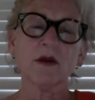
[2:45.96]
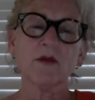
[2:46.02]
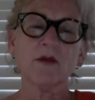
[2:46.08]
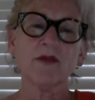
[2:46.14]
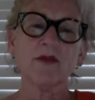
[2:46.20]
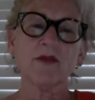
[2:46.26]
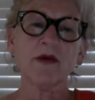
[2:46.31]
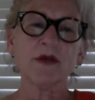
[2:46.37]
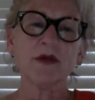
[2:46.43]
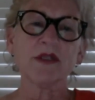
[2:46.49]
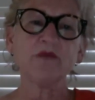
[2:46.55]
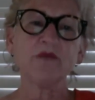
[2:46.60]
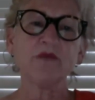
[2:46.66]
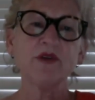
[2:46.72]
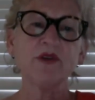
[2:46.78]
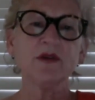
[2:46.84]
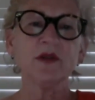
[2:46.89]
there
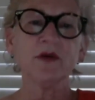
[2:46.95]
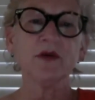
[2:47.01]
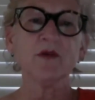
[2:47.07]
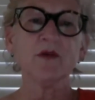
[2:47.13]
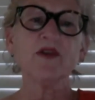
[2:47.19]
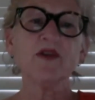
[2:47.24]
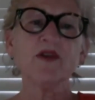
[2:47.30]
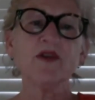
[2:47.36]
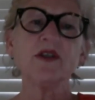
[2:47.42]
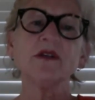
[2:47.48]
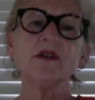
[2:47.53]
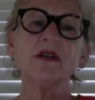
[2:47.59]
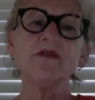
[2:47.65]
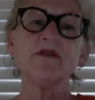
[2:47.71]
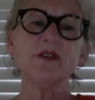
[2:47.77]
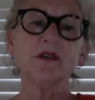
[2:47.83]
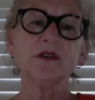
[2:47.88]
were musical
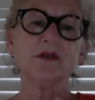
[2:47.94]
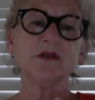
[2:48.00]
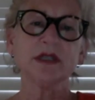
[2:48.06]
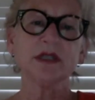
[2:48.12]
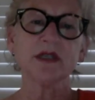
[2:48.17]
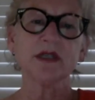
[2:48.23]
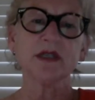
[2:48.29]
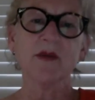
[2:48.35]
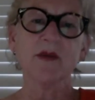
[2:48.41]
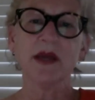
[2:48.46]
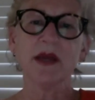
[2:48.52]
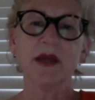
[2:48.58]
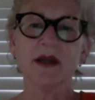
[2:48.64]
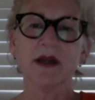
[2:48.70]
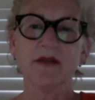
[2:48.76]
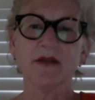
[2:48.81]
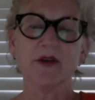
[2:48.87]
influences coming
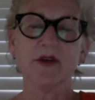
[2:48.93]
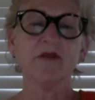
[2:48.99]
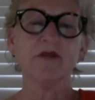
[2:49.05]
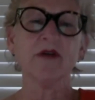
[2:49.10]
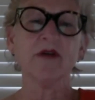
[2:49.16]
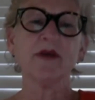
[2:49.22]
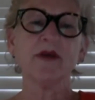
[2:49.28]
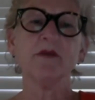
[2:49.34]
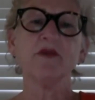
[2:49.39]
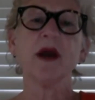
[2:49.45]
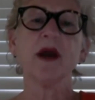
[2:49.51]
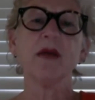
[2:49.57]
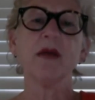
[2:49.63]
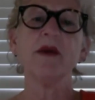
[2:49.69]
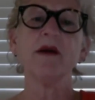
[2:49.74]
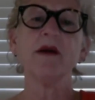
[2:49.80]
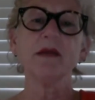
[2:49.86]
out of the Caribbean,
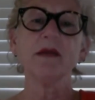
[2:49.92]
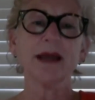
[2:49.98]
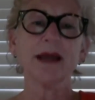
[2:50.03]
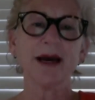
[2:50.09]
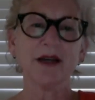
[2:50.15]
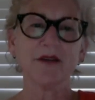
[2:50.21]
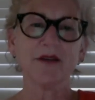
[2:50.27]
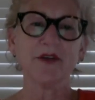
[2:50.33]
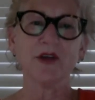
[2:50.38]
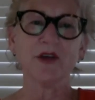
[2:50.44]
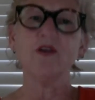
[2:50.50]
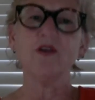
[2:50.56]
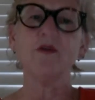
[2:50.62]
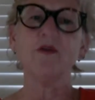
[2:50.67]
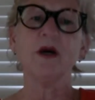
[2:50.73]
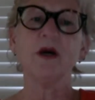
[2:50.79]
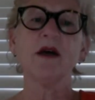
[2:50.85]
primarily out of
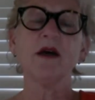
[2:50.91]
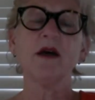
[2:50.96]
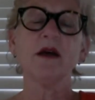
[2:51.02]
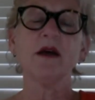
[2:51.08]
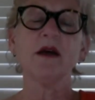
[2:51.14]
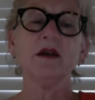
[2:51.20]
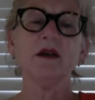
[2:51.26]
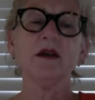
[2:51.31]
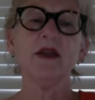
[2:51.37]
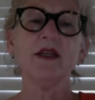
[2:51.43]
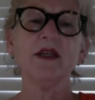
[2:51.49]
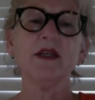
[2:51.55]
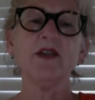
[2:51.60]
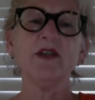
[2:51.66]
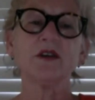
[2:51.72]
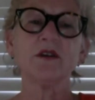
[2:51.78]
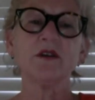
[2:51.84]
Cuba.
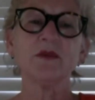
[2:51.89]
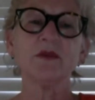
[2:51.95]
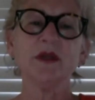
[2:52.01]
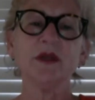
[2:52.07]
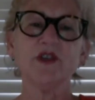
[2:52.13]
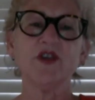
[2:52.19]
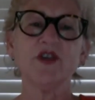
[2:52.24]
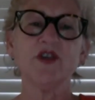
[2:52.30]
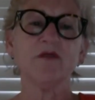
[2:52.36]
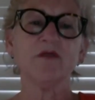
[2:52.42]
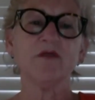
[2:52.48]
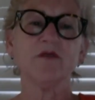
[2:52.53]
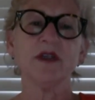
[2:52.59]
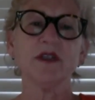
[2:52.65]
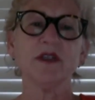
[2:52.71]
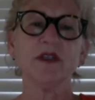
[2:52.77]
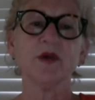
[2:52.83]
These urban
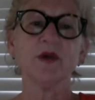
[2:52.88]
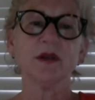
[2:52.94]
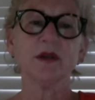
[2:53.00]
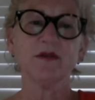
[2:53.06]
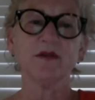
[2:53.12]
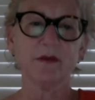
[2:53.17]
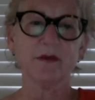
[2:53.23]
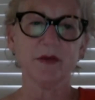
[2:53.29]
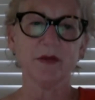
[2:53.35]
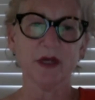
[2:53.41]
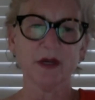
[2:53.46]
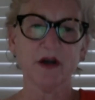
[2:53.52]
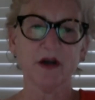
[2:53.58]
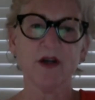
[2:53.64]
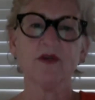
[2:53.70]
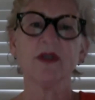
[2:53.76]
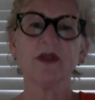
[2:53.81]
genres, one of them the
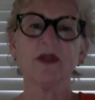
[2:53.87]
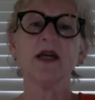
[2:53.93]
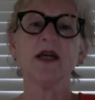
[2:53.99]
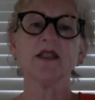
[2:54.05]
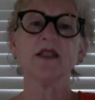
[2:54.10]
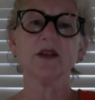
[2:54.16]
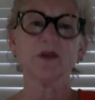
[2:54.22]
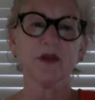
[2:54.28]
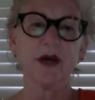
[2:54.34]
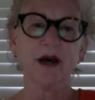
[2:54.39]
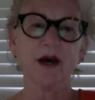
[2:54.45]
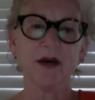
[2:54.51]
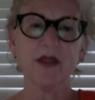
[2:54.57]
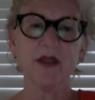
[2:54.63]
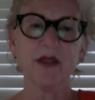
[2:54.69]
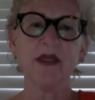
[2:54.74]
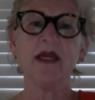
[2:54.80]
contradanza or the
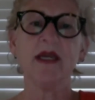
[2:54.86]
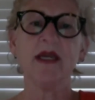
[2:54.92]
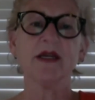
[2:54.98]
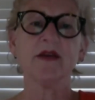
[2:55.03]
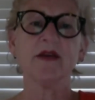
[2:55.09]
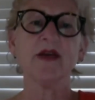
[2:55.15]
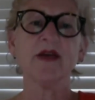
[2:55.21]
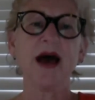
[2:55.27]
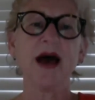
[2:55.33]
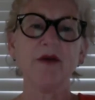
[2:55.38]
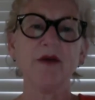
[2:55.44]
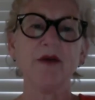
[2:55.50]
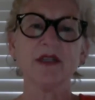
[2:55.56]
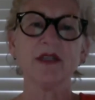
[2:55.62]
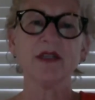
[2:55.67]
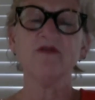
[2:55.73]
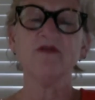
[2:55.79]
habanera, that
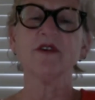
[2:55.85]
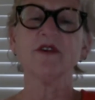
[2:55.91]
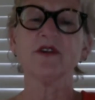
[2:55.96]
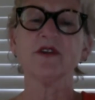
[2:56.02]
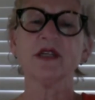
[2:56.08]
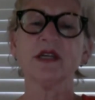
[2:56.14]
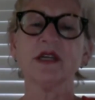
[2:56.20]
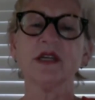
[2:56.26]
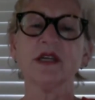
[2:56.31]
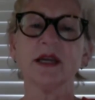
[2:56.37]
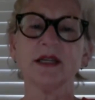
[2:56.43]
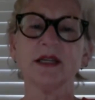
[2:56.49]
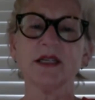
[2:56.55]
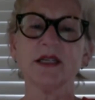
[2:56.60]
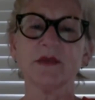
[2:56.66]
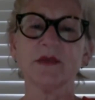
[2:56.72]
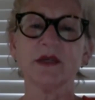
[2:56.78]
was the first to gain
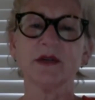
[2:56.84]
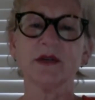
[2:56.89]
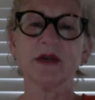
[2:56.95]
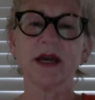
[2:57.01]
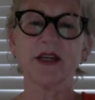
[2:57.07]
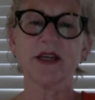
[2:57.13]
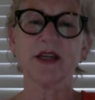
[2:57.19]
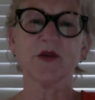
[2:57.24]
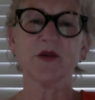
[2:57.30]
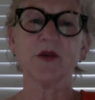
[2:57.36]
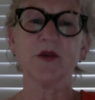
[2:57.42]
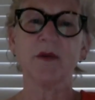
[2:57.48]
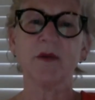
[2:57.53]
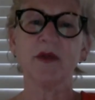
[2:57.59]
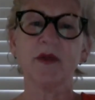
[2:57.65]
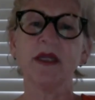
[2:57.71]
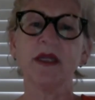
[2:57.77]
some international
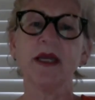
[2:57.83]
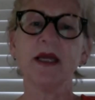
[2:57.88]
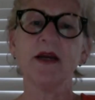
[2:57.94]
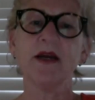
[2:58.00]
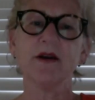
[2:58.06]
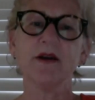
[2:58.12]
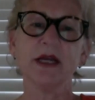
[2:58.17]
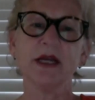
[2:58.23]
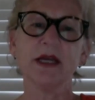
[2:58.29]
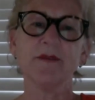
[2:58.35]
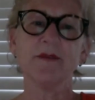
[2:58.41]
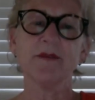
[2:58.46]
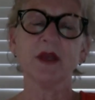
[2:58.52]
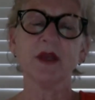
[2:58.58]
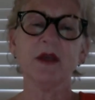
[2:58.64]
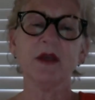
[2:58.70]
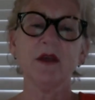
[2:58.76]
popularity.
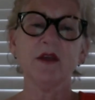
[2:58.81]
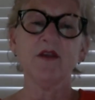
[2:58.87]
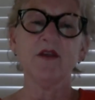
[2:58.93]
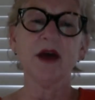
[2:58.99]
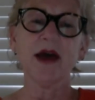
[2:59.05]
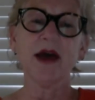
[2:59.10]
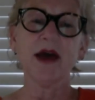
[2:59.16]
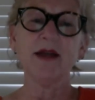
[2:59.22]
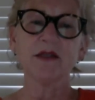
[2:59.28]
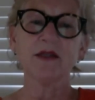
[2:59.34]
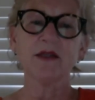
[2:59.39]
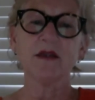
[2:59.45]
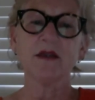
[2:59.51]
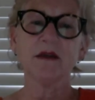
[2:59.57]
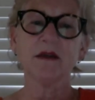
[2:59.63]
That